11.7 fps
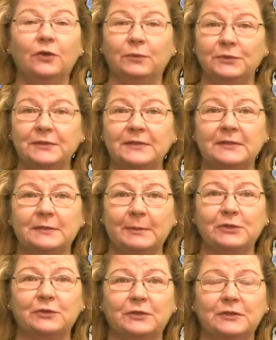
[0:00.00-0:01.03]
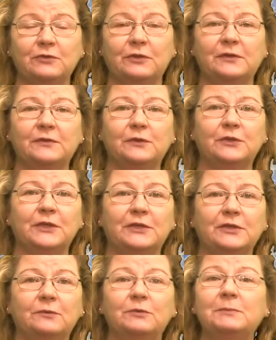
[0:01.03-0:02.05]
which is the special district
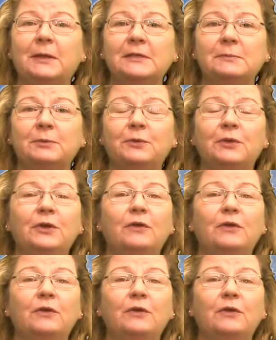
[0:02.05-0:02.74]
association responsible